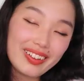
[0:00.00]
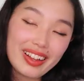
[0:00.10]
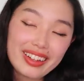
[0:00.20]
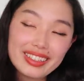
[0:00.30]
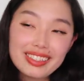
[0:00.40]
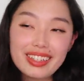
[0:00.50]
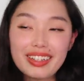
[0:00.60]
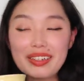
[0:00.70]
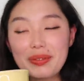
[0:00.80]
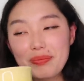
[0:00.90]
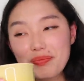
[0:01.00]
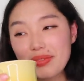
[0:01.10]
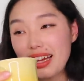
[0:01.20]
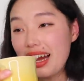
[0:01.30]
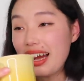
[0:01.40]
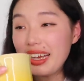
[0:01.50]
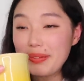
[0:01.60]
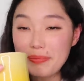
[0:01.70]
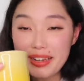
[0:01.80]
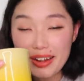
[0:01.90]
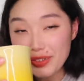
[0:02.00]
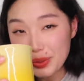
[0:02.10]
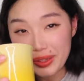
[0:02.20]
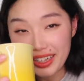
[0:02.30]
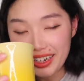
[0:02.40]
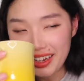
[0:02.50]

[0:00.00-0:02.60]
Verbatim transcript: Now, like I said, I am never doing that